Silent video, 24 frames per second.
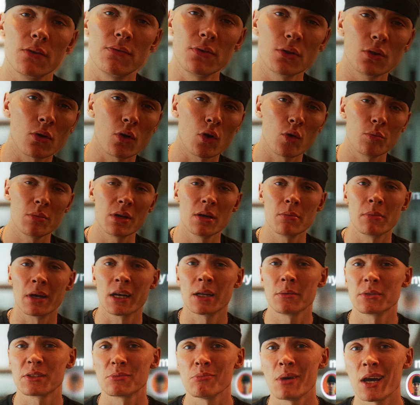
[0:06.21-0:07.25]
you don't know me, my name
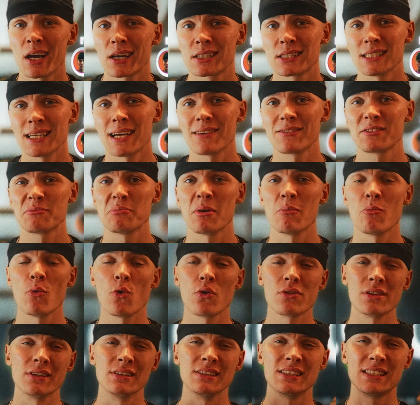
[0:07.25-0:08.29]
is Max and I've spent more
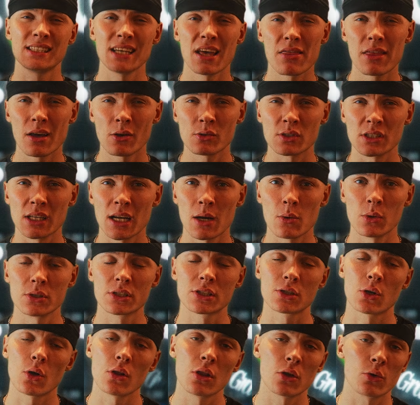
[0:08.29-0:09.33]
than 10,000 hours
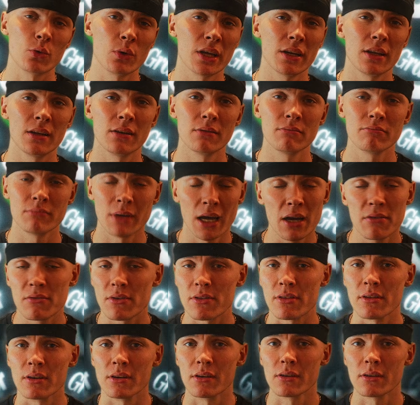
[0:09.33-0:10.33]
color grading everything